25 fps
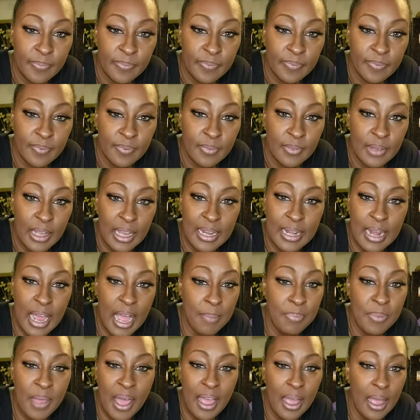And I'm
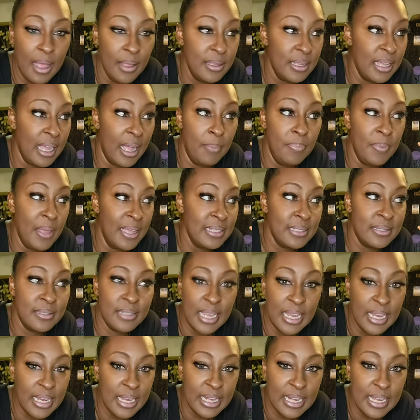not I, I'm not saying
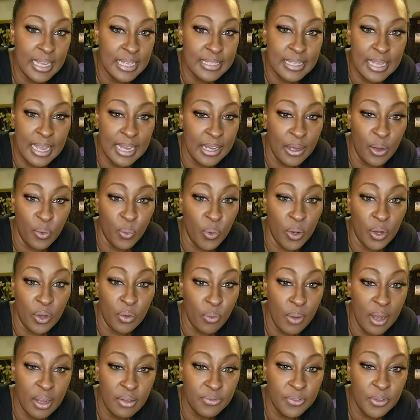it as like a
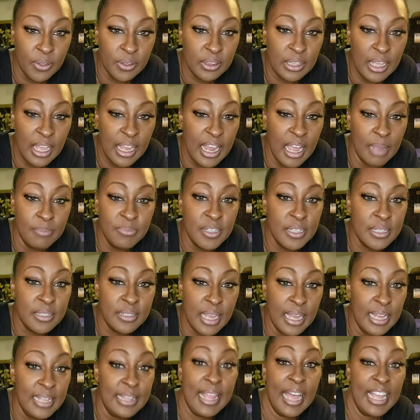regretful thing. I'm just saying
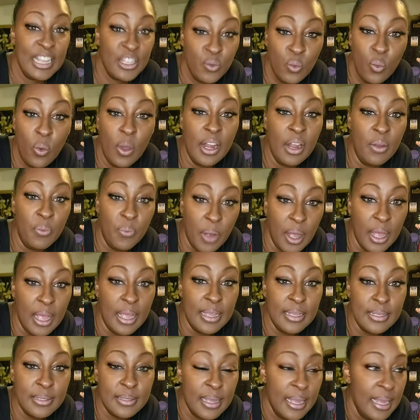that's what it was
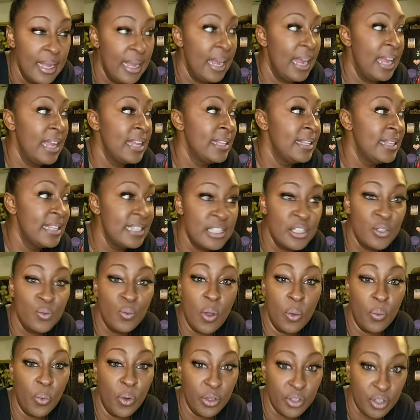and this is what we're
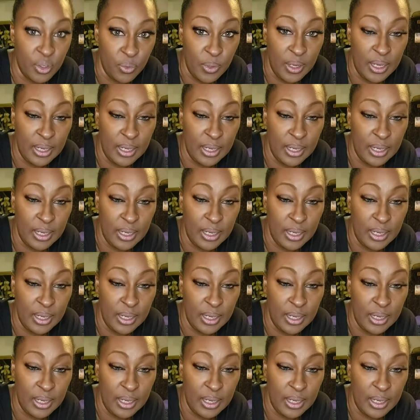doing.